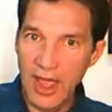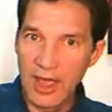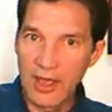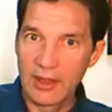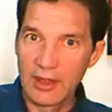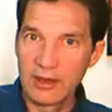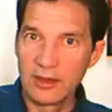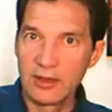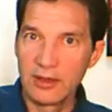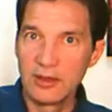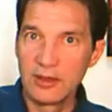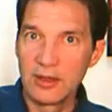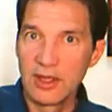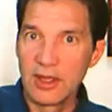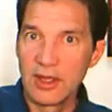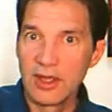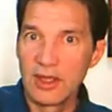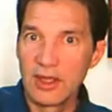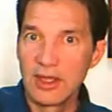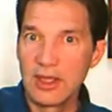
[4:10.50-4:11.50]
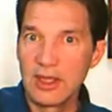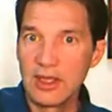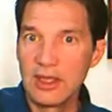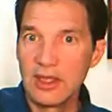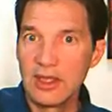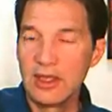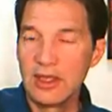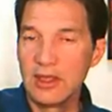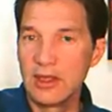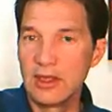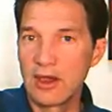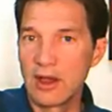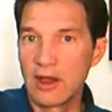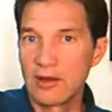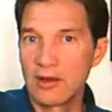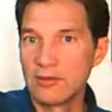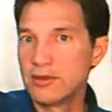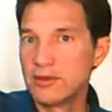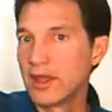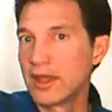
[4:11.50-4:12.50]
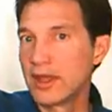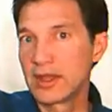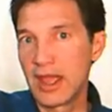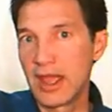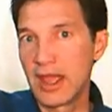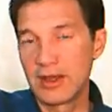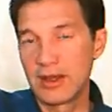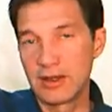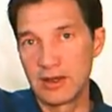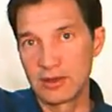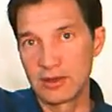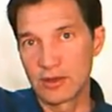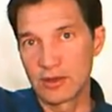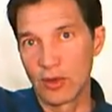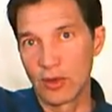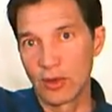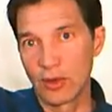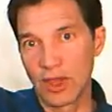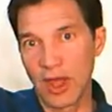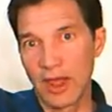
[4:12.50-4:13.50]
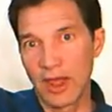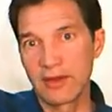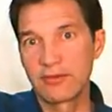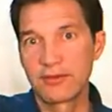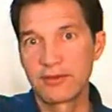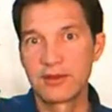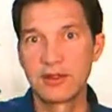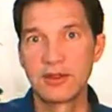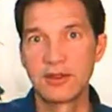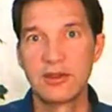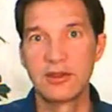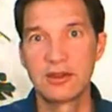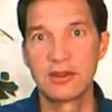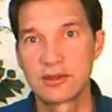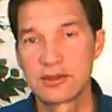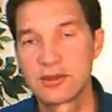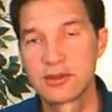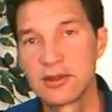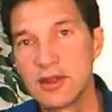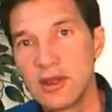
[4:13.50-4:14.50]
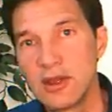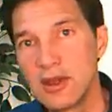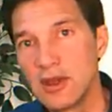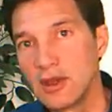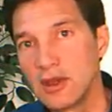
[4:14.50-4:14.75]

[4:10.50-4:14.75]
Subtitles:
And he dedicated his whole life to this